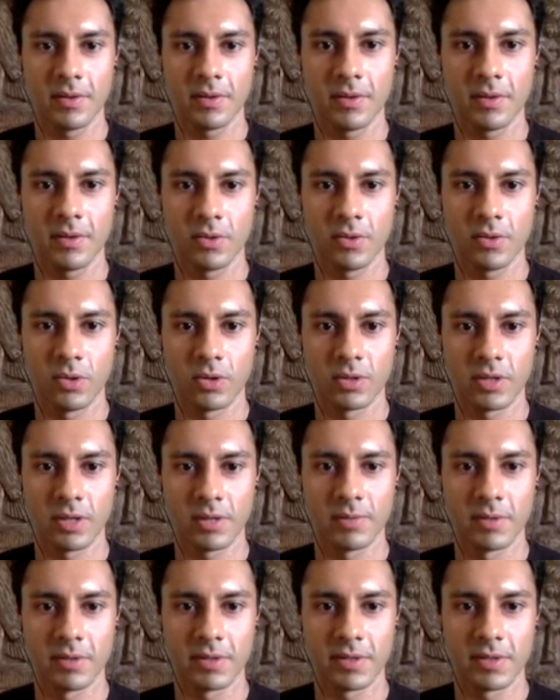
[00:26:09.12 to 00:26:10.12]
not
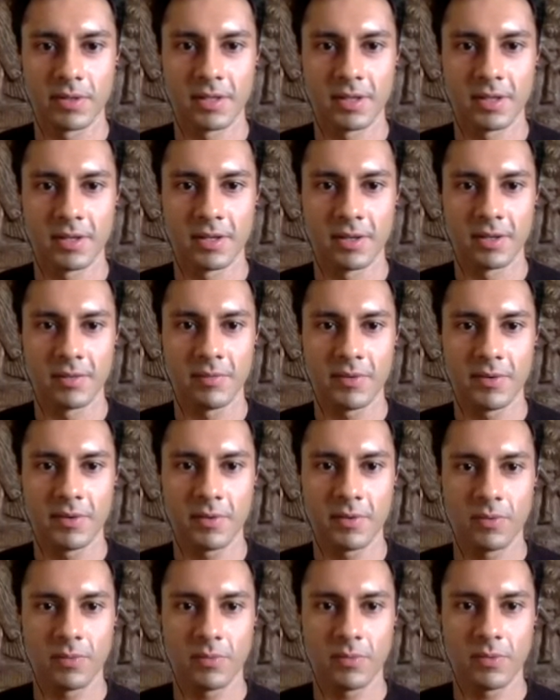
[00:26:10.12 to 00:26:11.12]
able to see
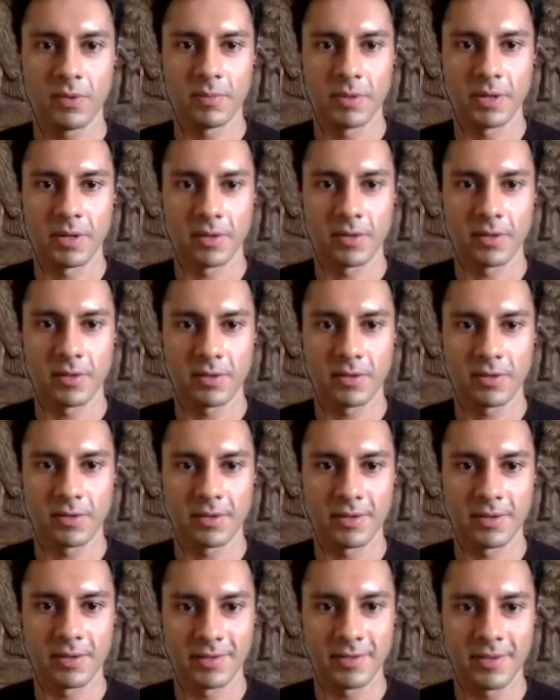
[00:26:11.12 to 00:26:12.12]
my cursor
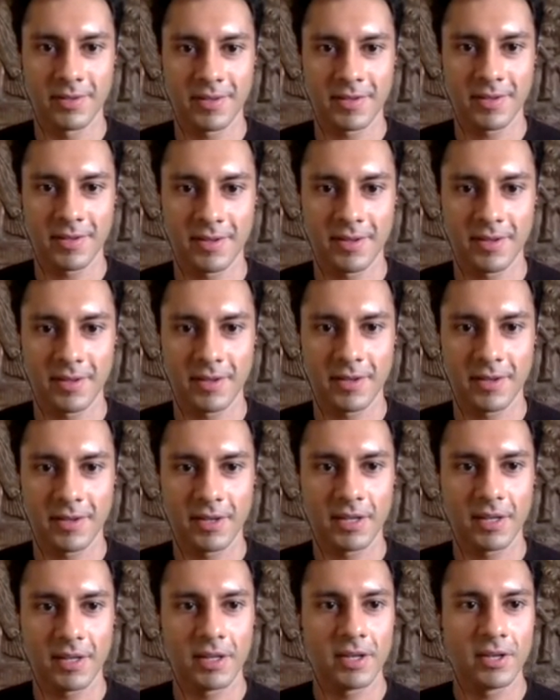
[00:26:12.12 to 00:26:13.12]
is.
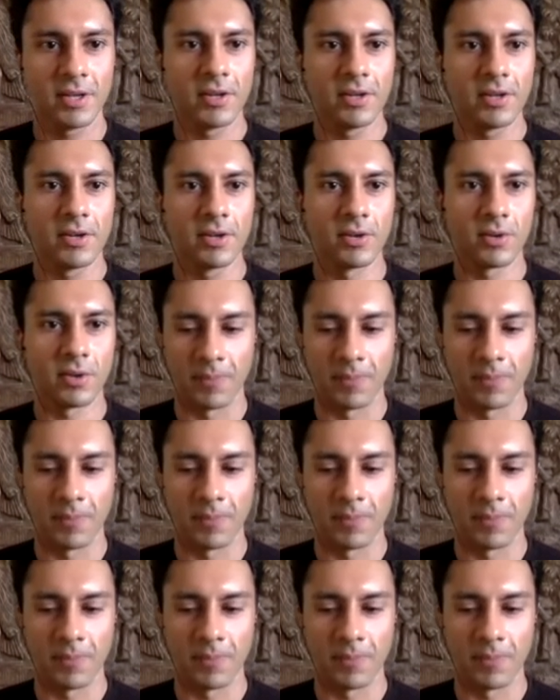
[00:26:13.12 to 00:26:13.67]
Okay,